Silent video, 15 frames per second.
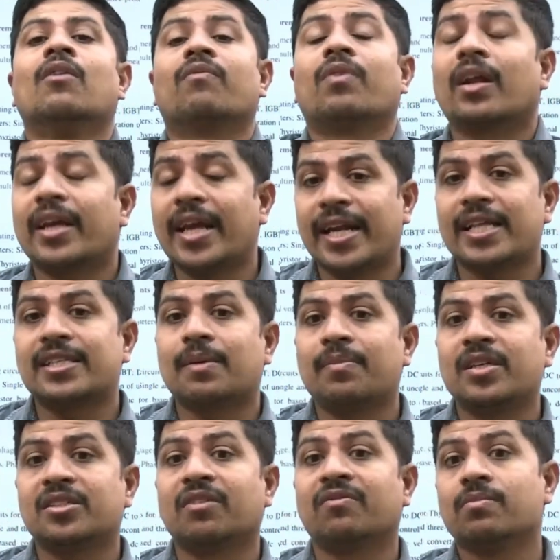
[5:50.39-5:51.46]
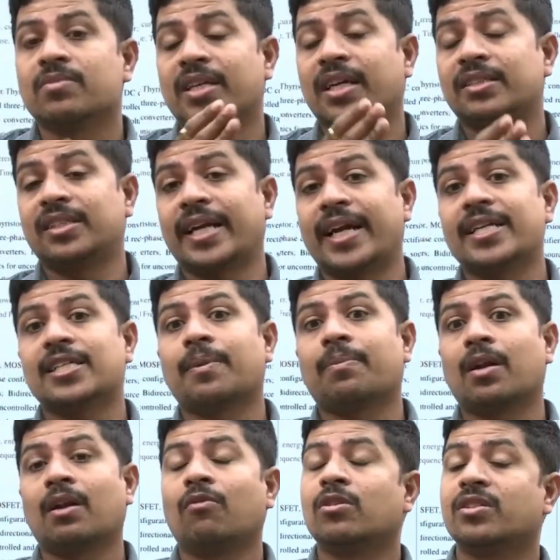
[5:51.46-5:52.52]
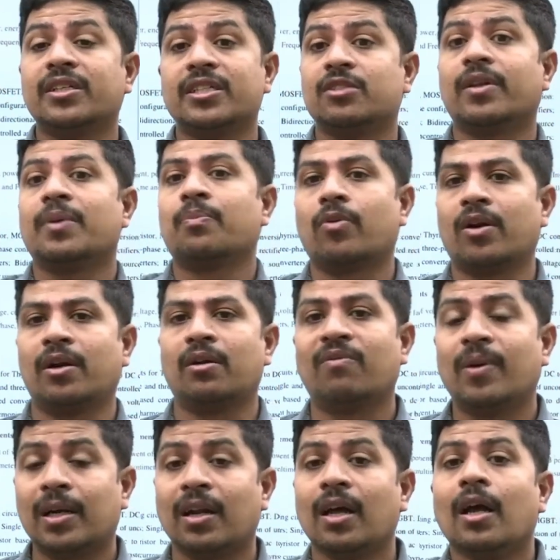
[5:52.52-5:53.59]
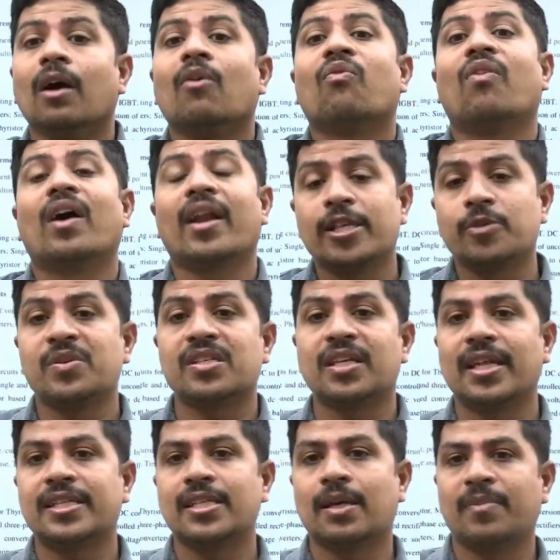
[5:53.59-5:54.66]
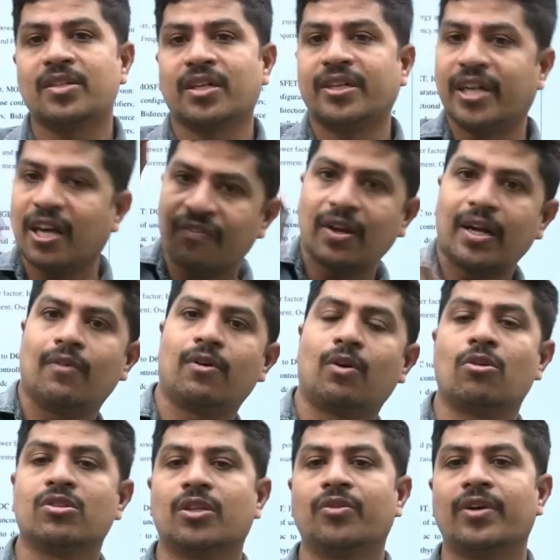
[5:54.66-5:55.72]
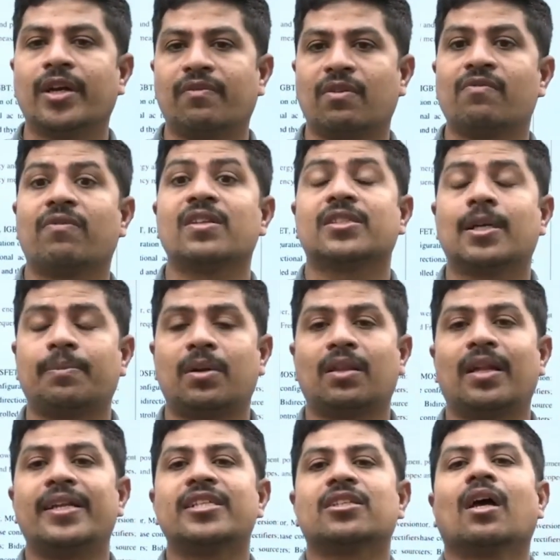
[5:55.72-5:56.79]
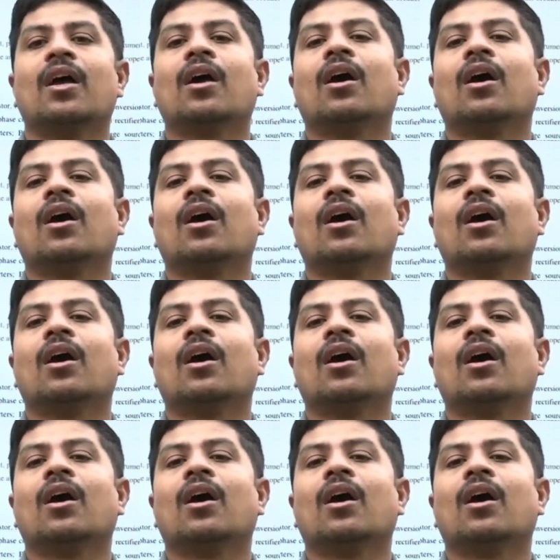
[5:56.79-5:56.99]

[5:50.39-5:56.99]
for gate examination from second chapter onwards it is very important but for HPCL examination definitely one question you get from first chapter that is